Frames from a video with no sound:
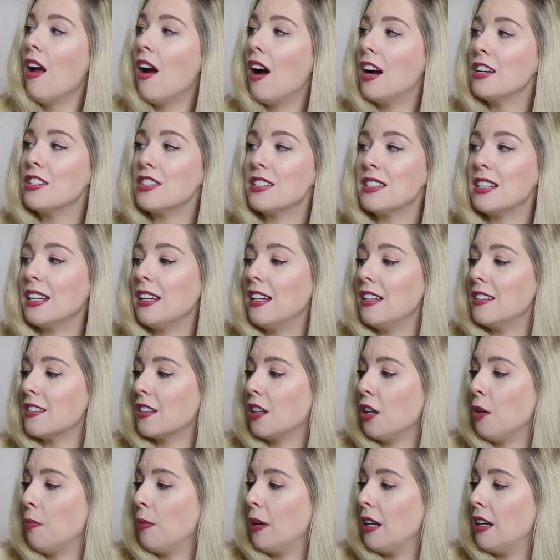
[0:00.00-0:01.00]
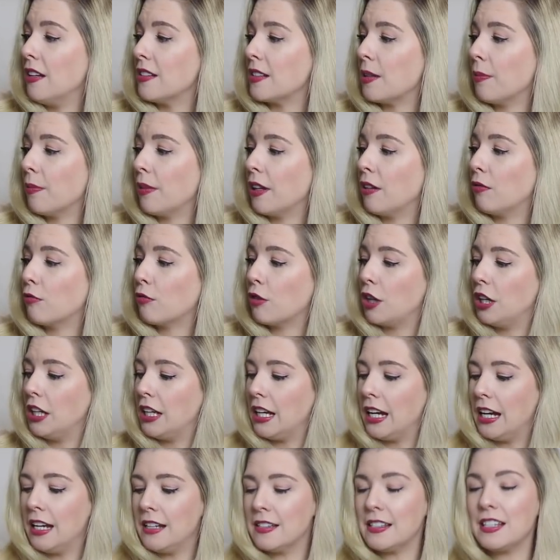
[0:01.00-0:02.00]
I just think it's going to be something
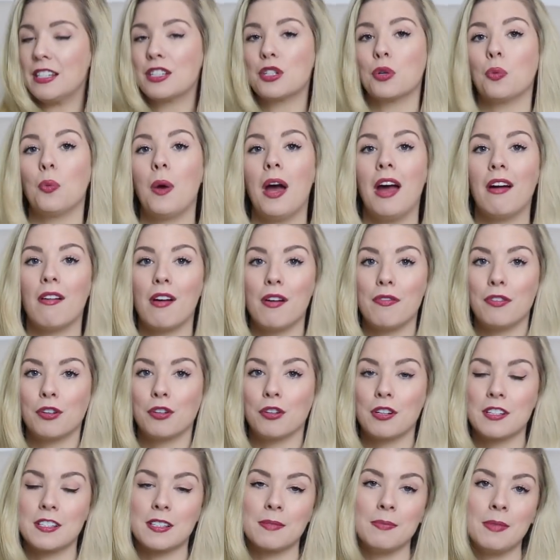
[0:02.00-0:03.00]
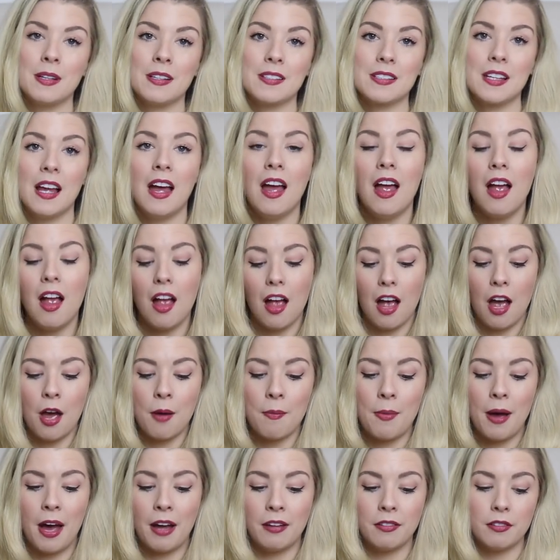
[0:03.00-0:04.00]
really easy to wear over Christmas
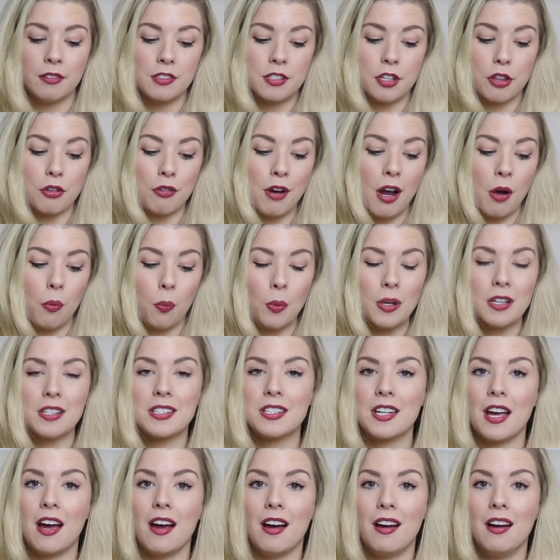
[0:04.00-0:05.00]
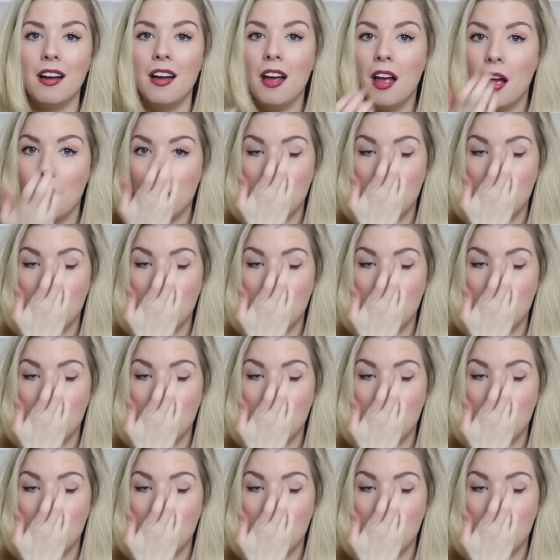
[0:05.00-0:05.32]
and throughout winter,